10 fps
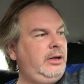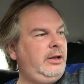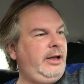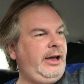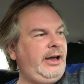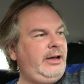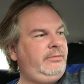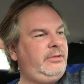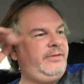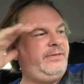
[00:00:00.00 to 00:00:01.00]

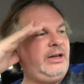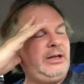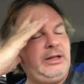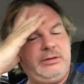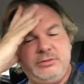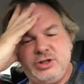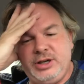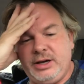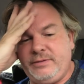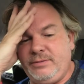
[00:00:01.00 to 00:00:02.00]
The fucking
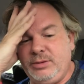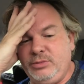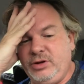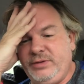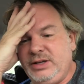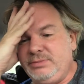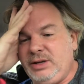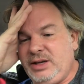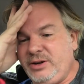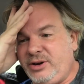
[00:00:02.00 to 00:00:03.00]
chick from the movies,
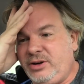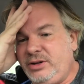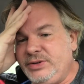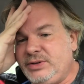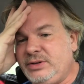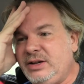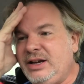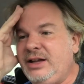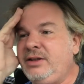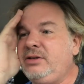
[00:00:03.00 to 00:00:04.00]
Mean Girls.
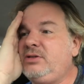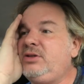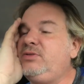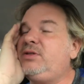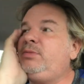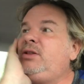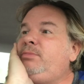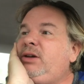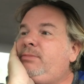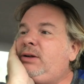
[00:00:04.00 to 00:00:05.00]
She used to be the
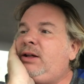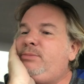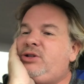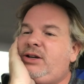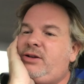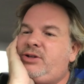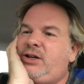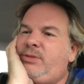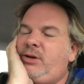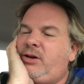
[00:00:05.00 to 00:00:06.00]
big bombshell. She
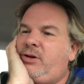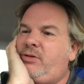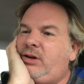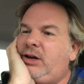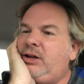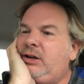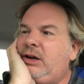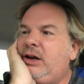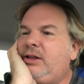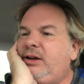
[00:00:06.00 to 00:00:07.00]
got to be a cokehead.
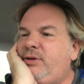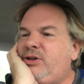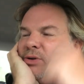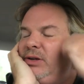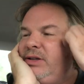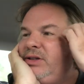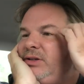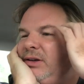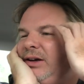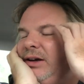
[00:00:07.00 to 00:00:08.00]
They were doing
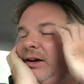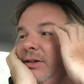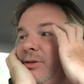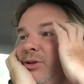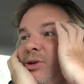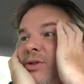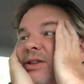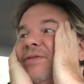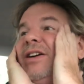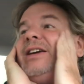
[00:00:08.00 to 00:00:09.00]
this, they're doing
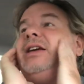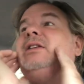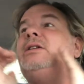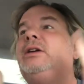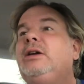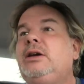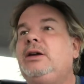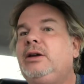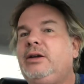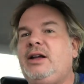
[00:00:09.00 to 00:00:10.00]
the fucking,
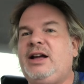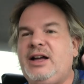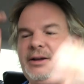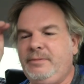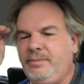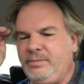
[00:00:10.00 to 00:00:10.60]
who's